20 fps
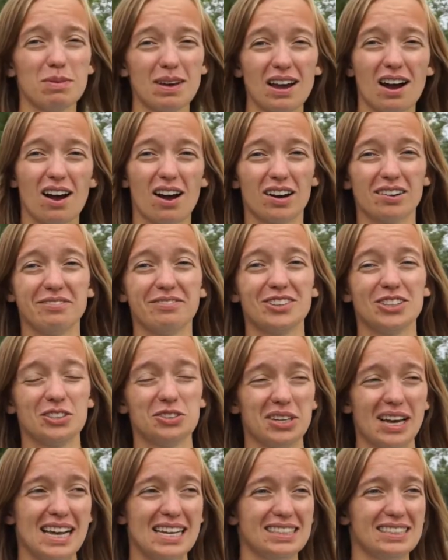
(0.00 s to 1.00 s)
hard for you
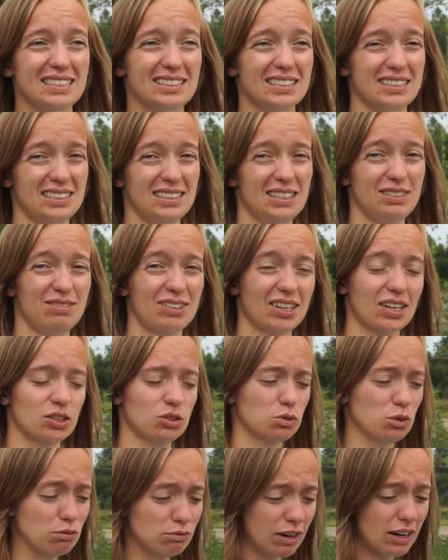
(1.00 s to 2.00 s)
guys to see
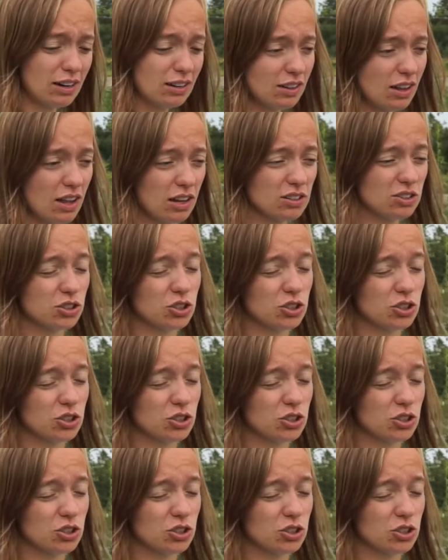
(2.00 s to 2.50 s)
because we're right along